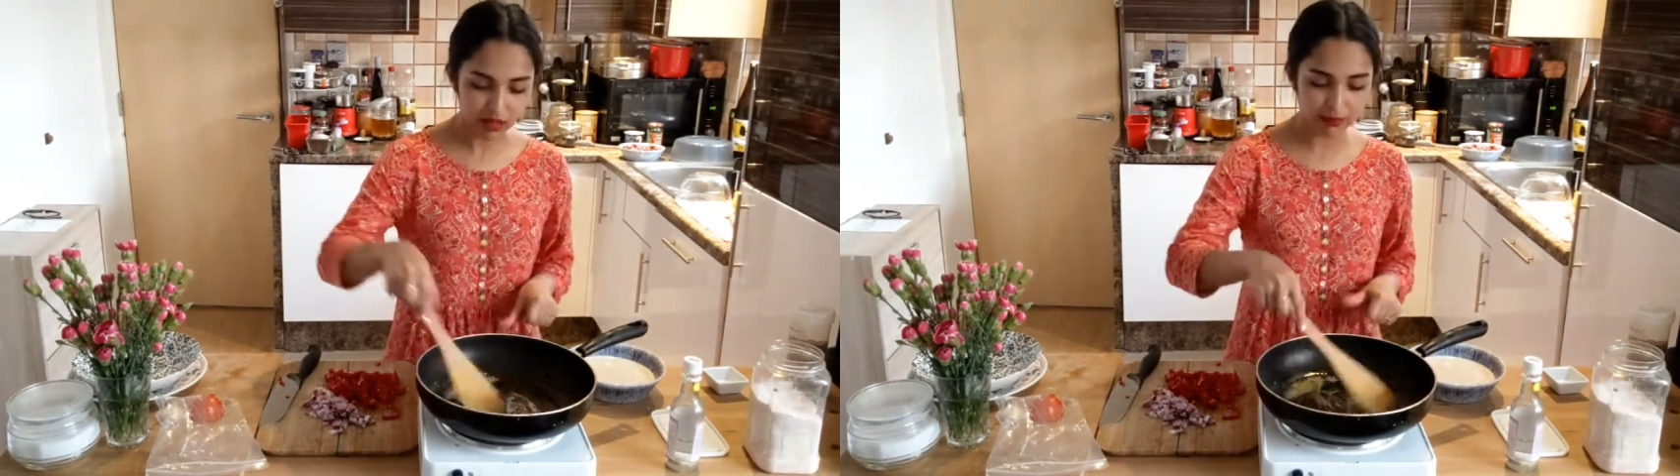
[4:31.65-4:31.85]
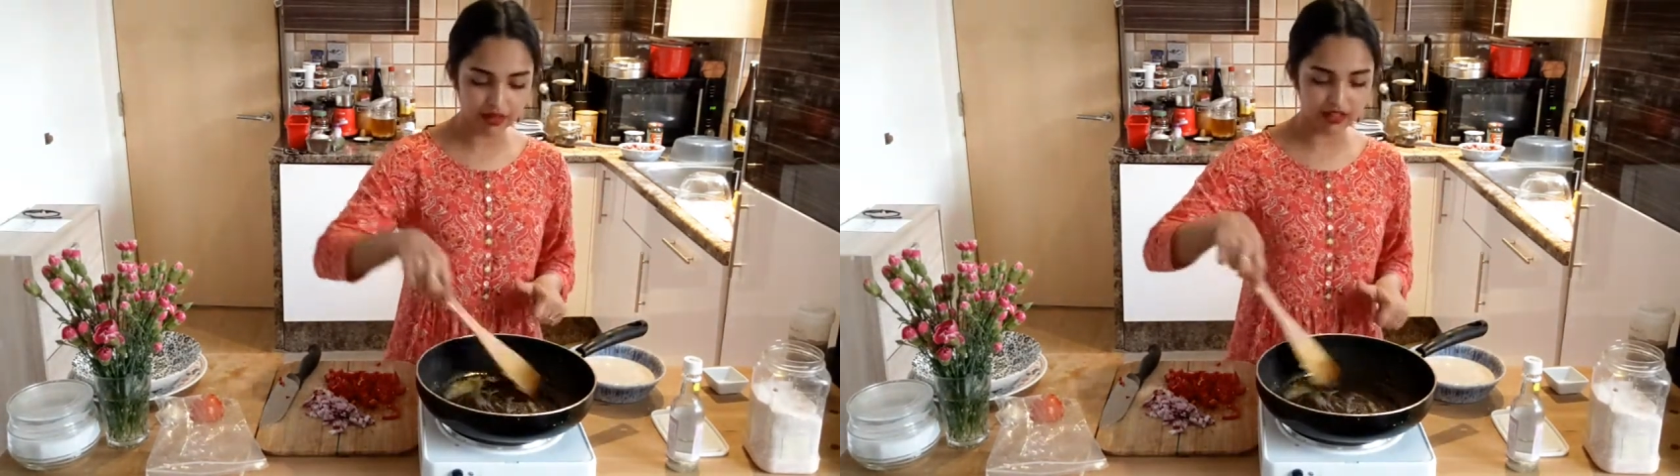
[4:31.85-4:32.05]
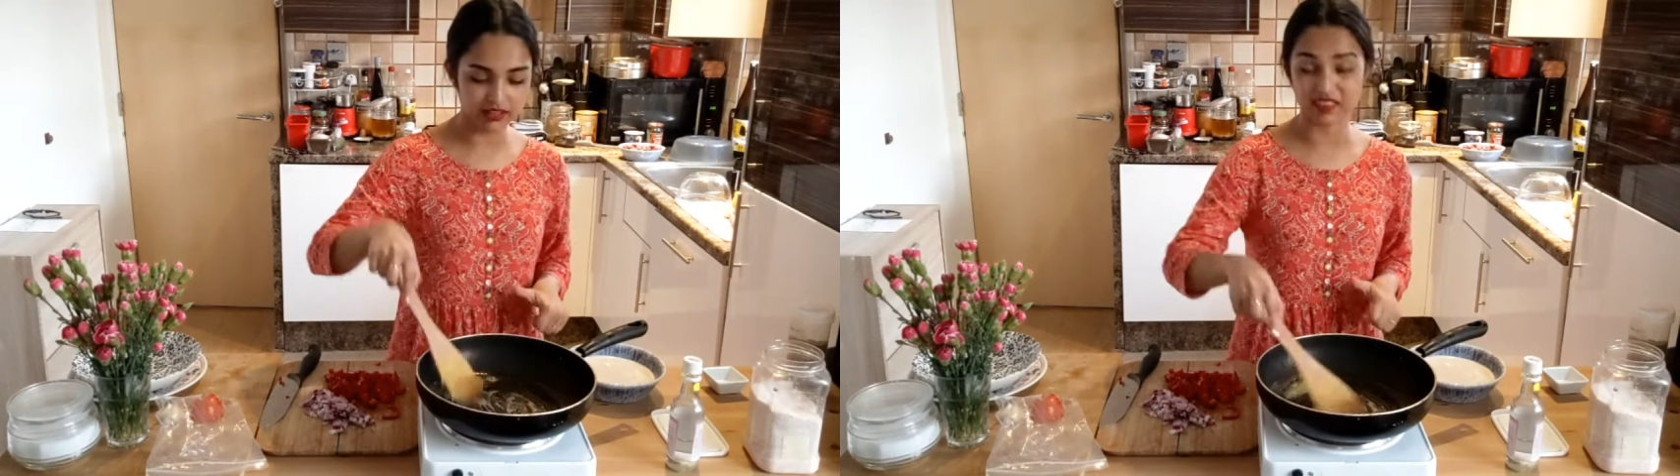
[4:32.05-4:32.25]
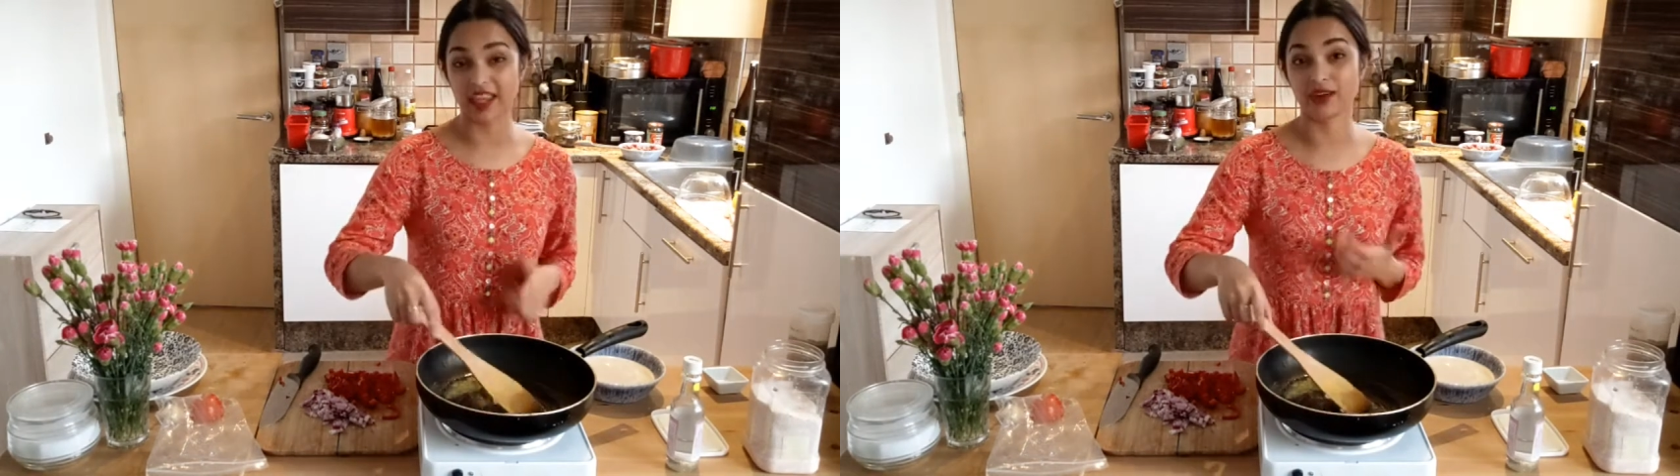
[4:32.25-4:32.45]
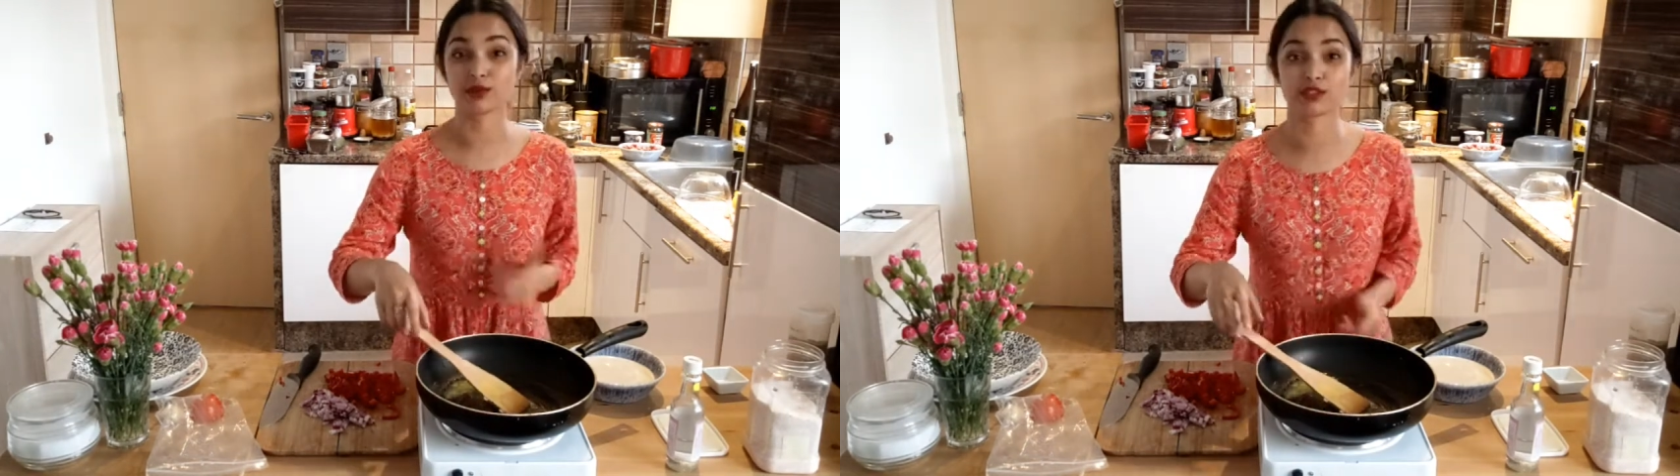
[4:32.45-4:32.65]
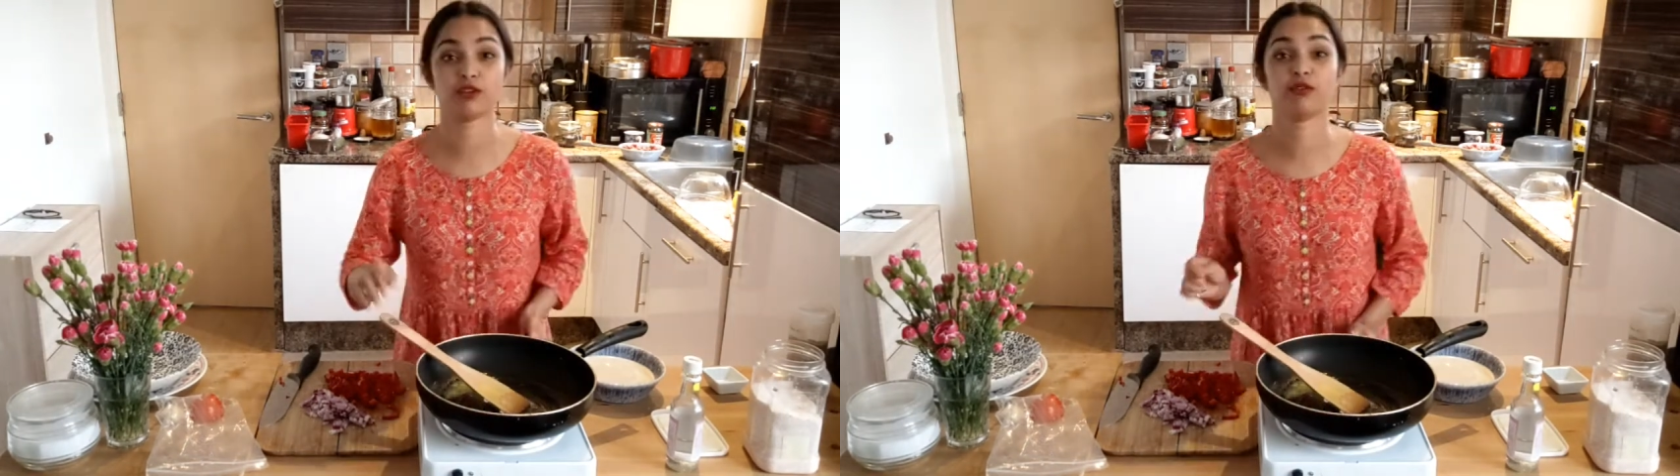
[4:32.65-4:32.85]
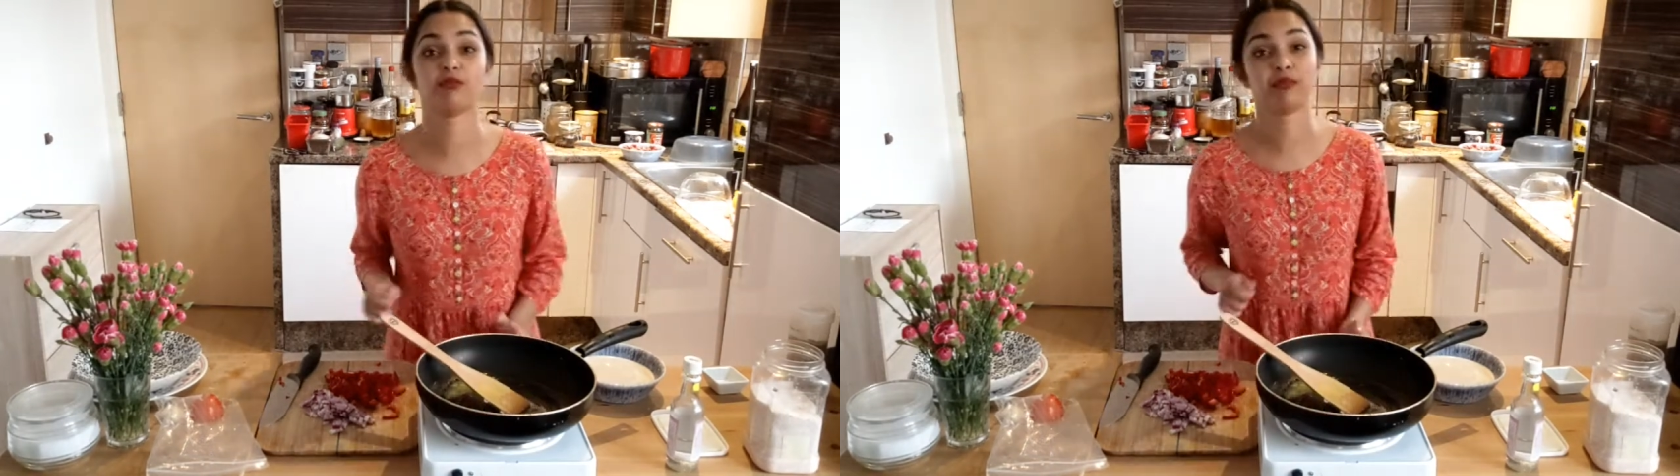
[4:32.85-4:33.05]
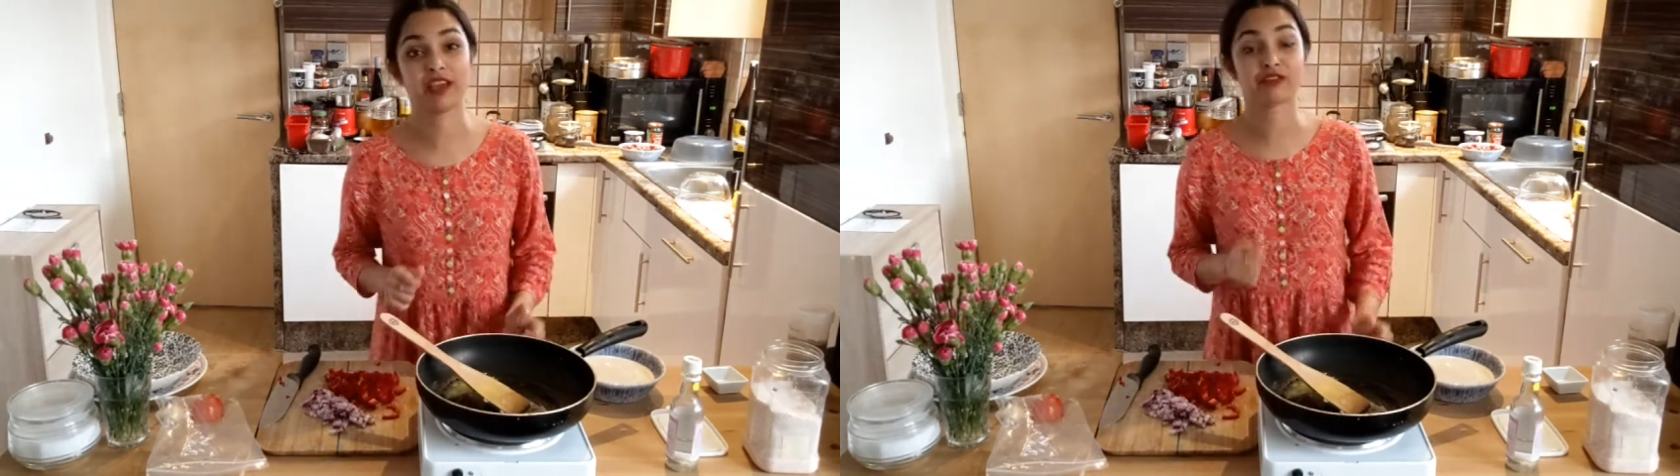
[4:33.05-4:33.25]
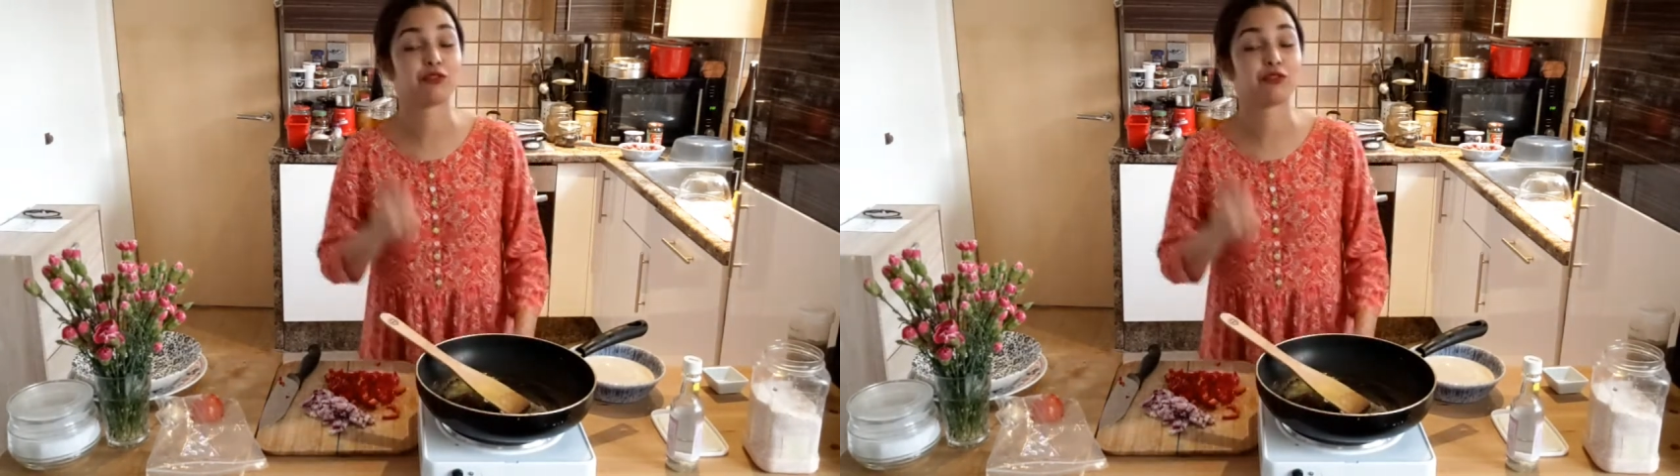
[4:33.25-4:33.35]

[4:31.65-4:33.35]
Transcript: but they also make